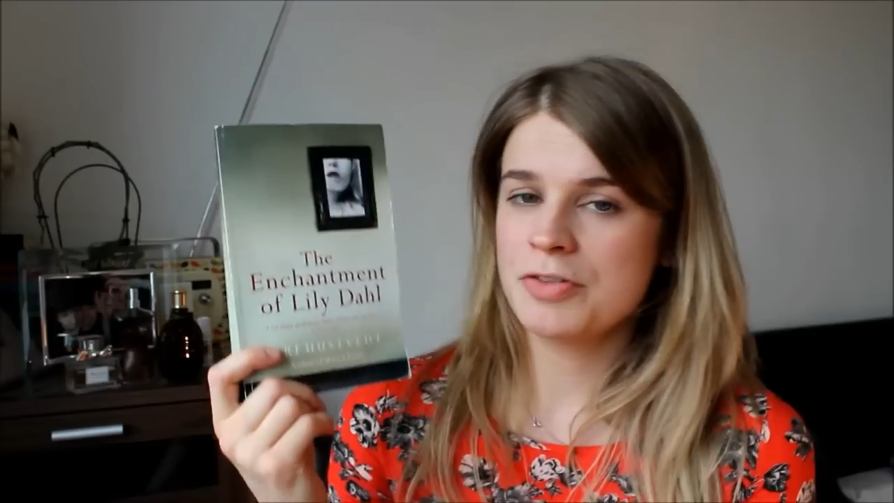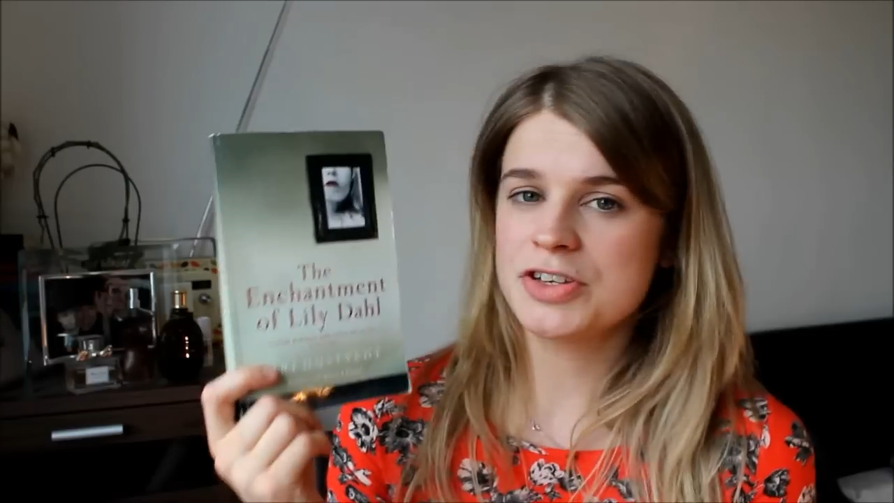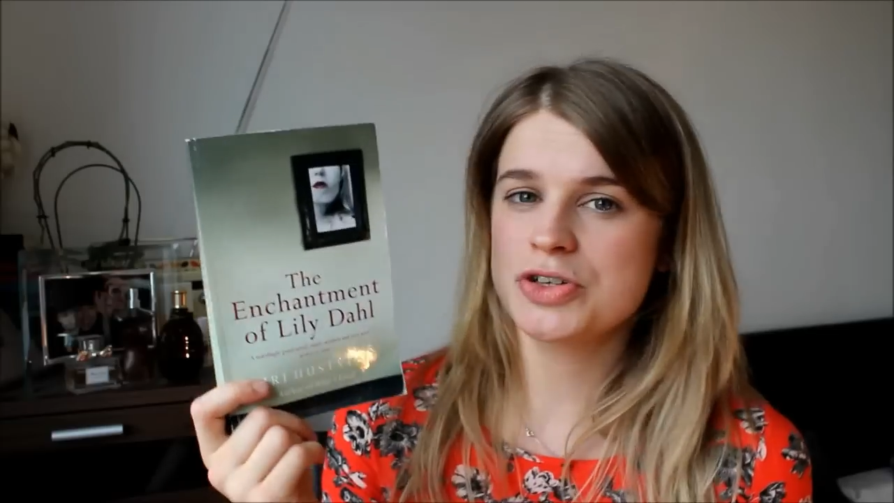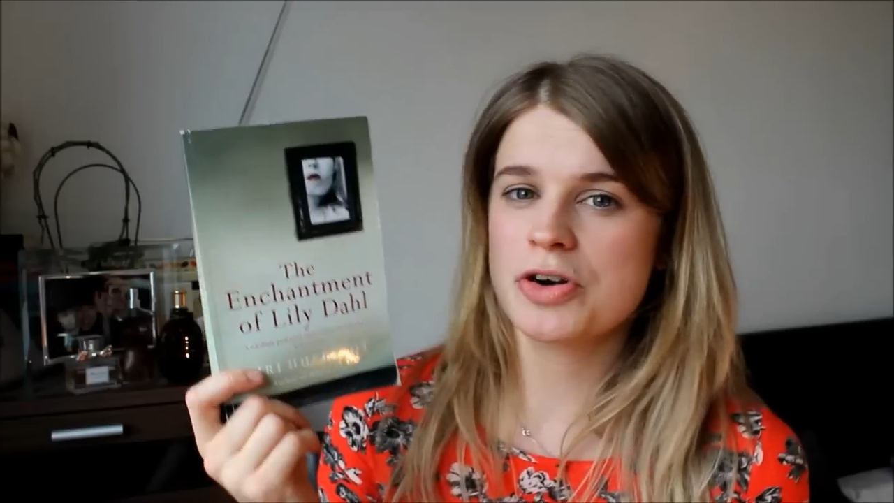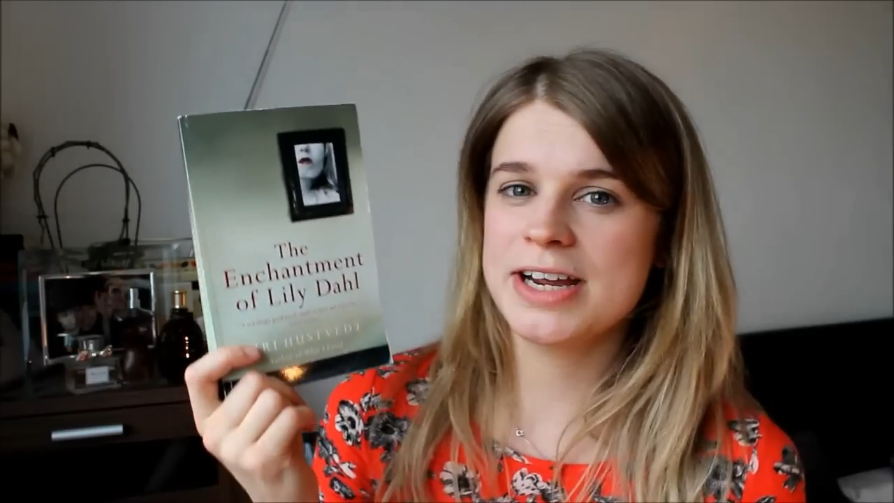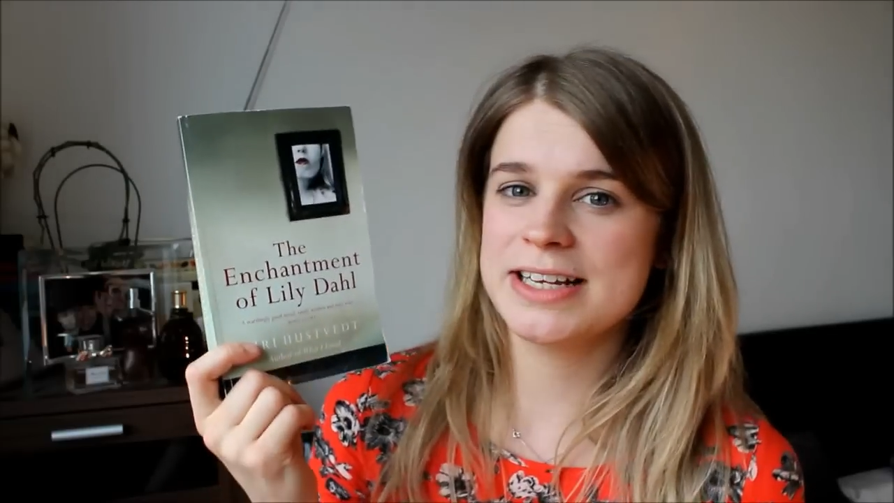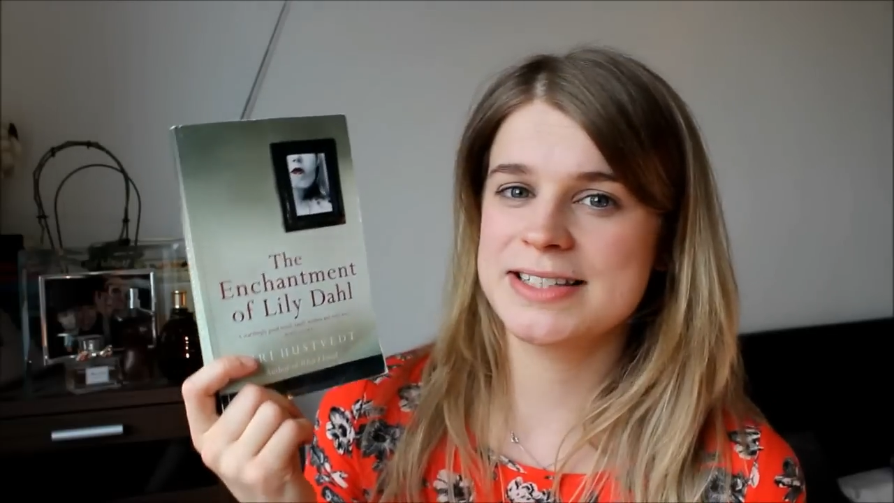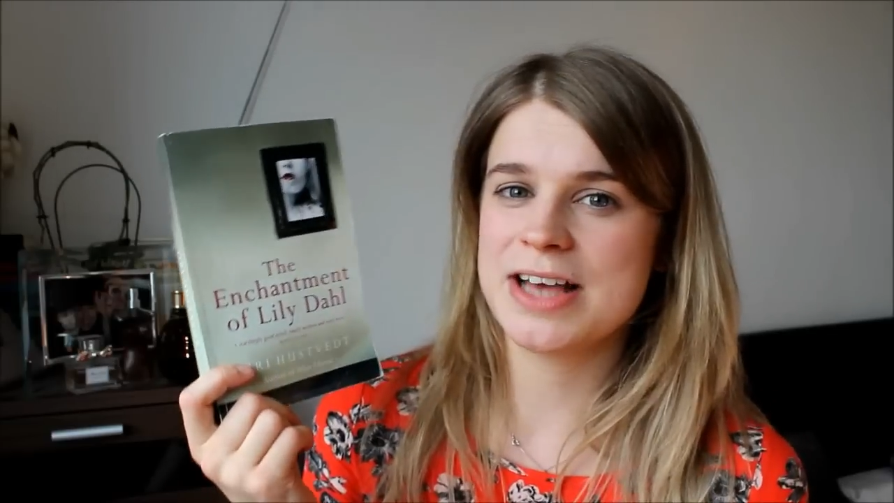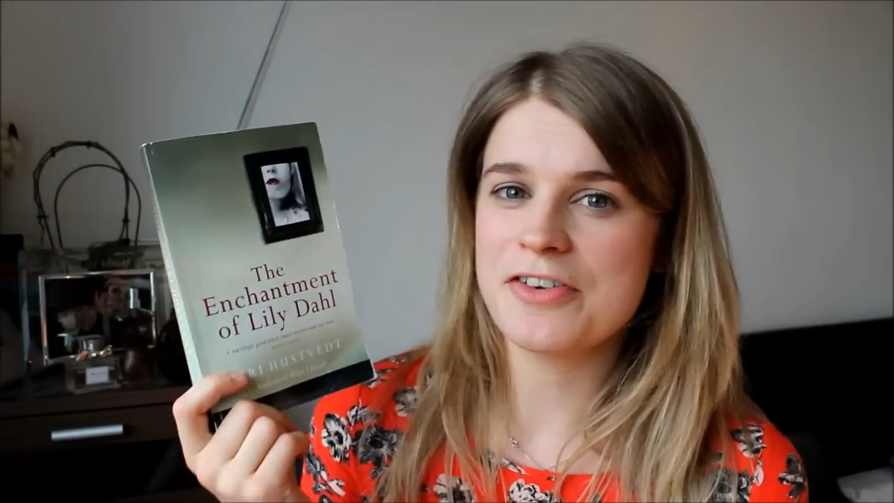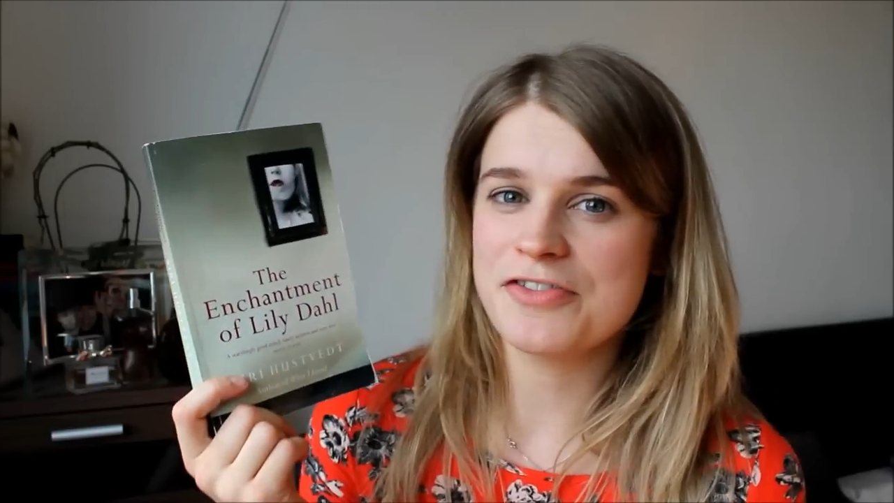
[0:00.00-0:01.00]
The story
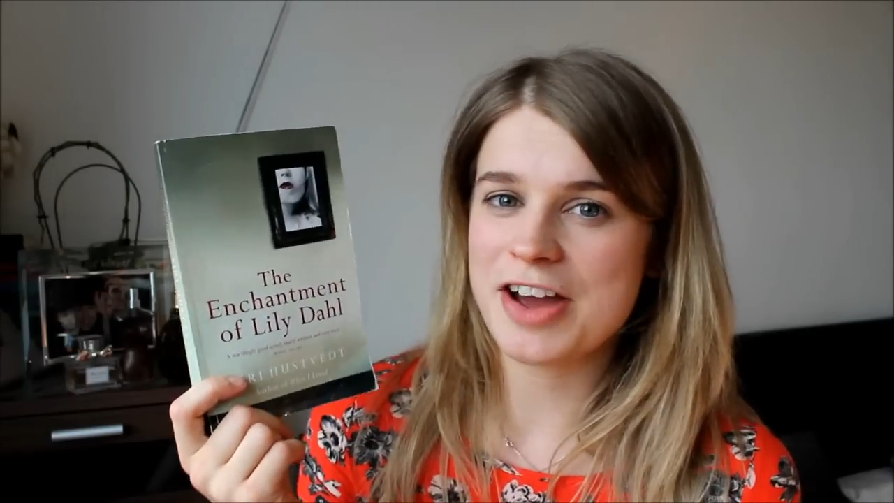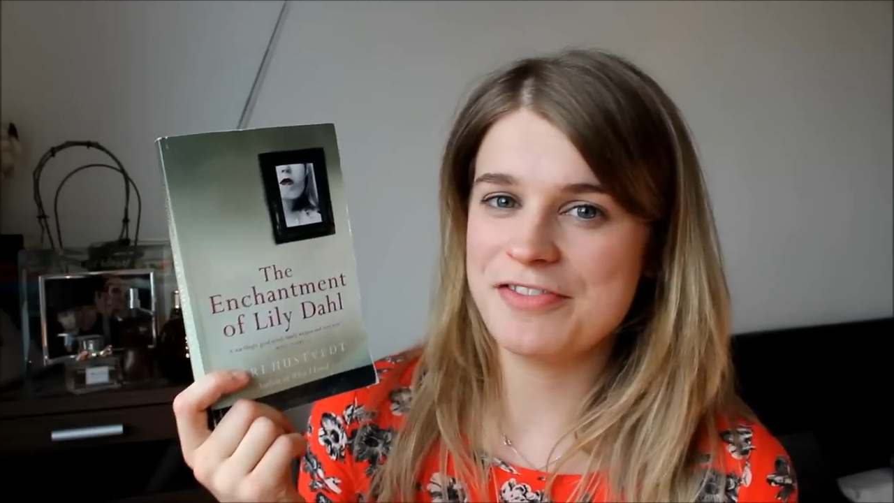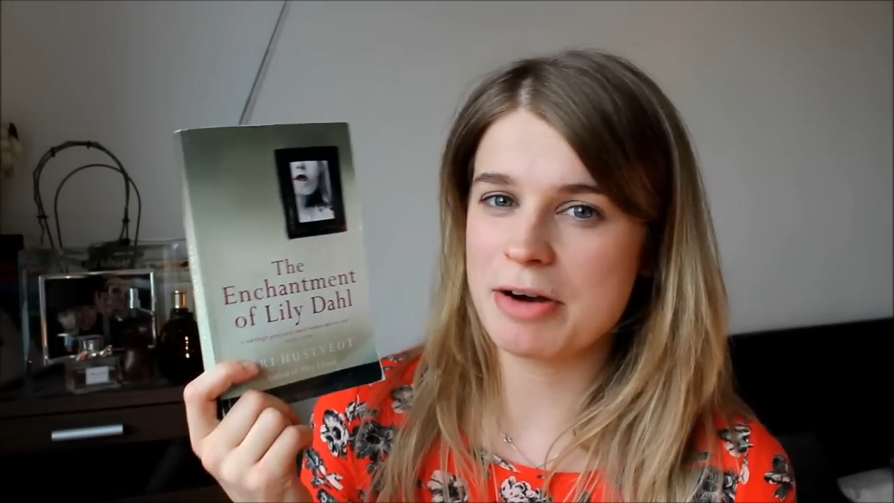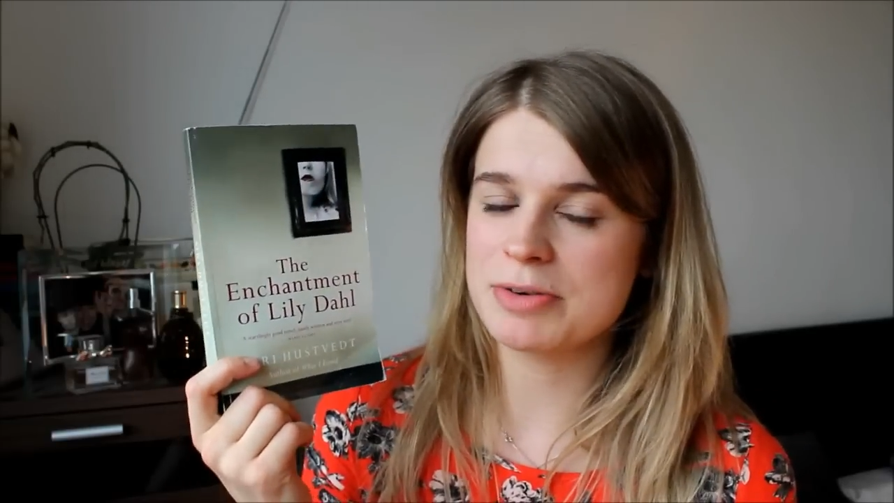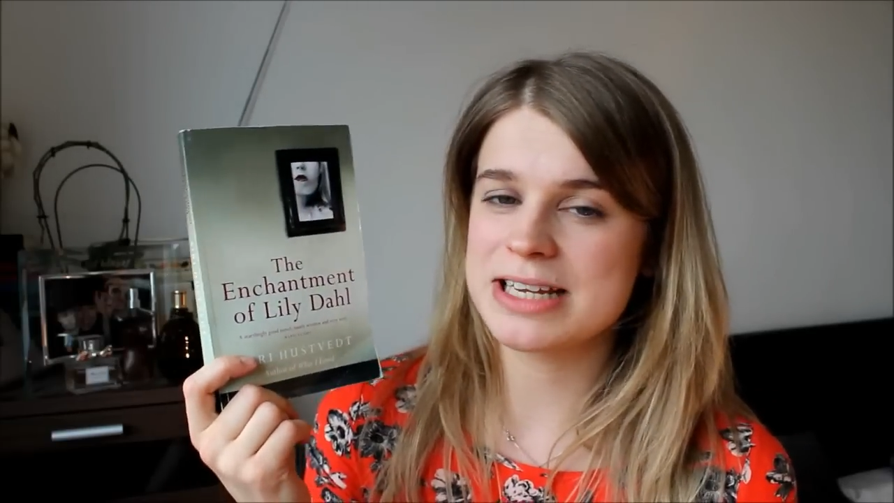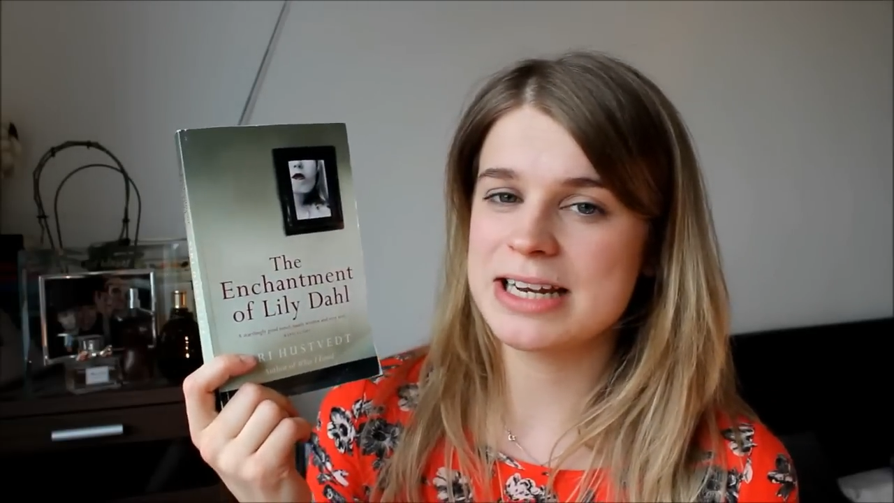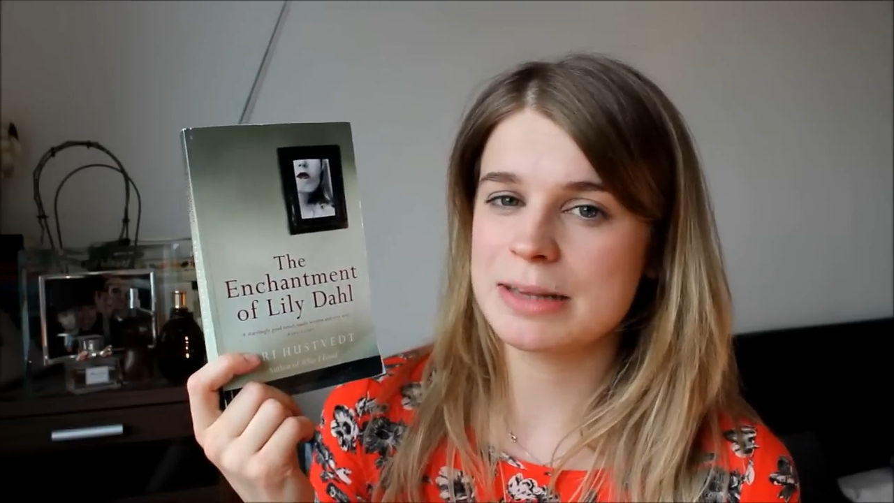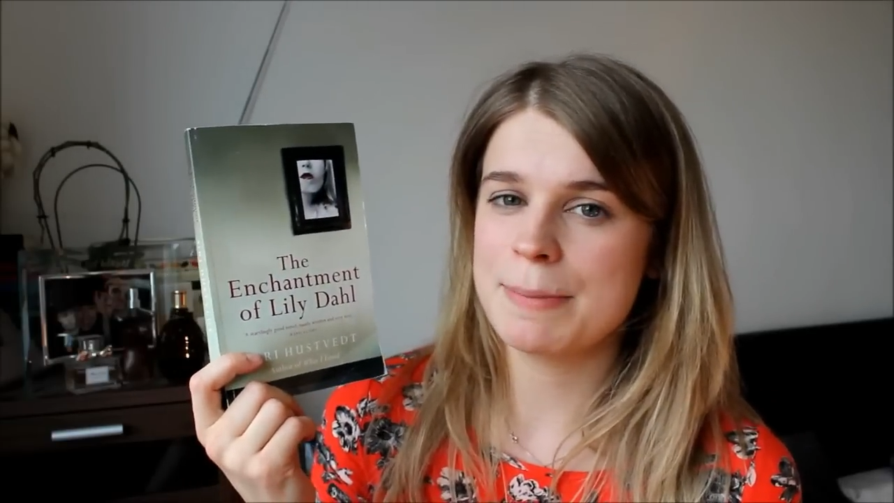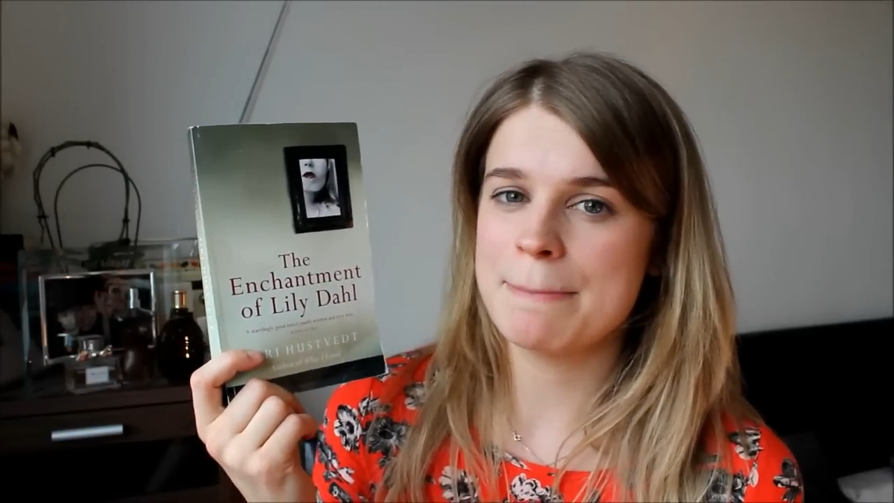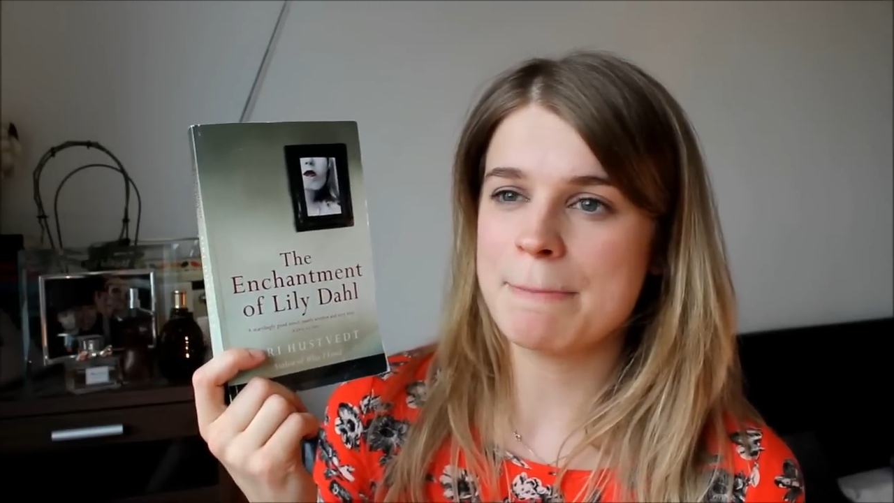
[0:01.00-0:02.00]
itself I felt was a
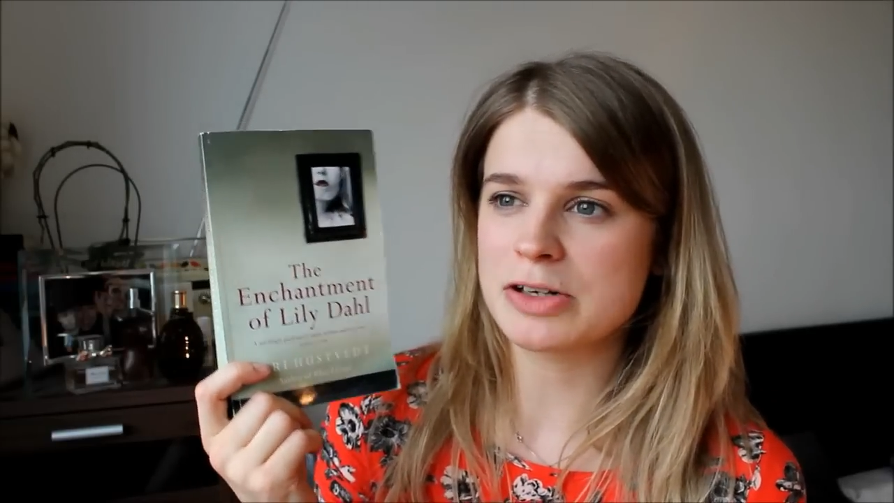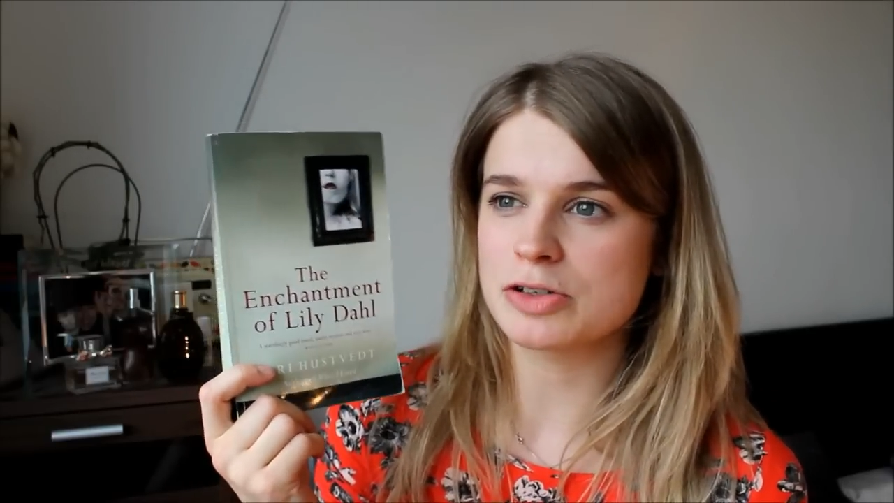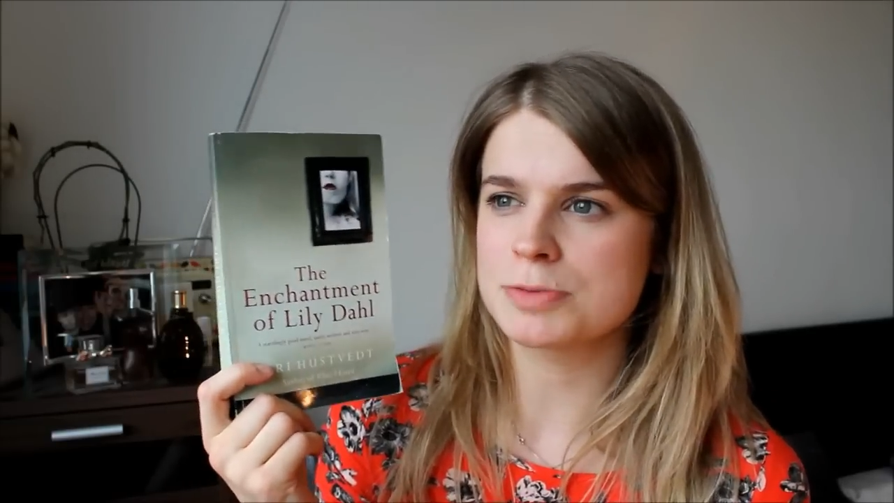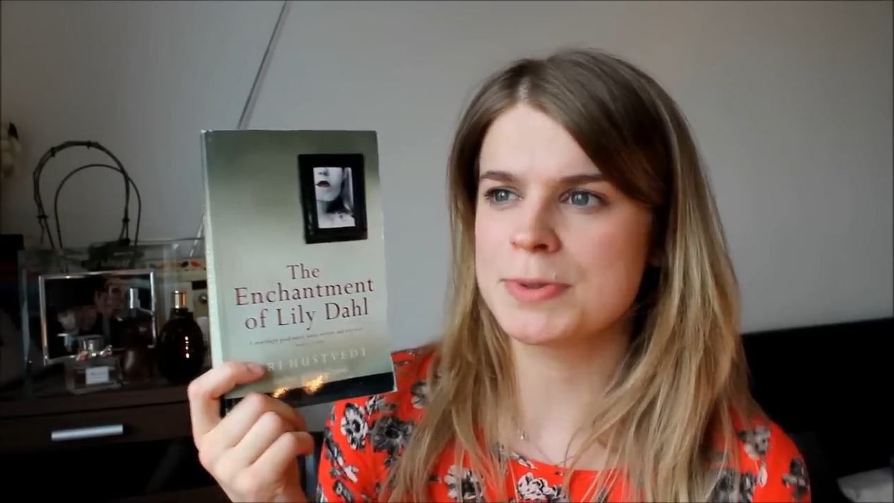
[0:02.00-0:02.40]
little bit muddled,